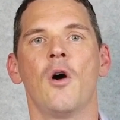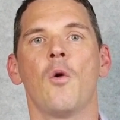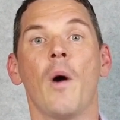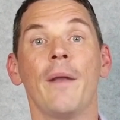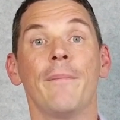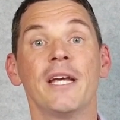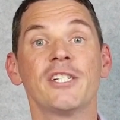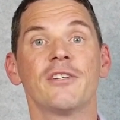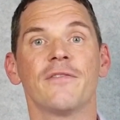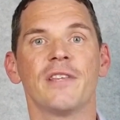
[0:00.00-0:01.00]
One
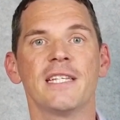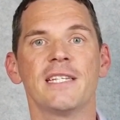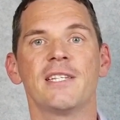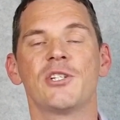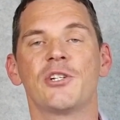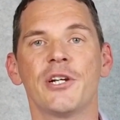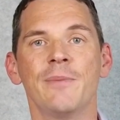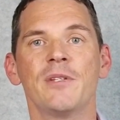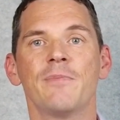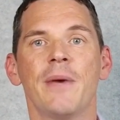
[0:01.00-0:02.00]
measure of this is
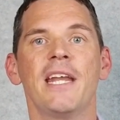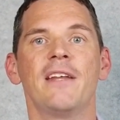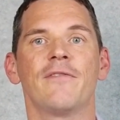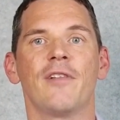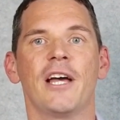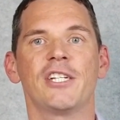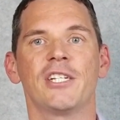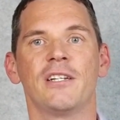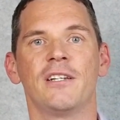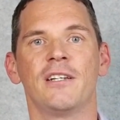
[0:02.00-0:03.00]
trimmed mean
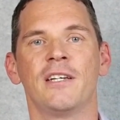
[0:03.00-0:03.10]
inflation.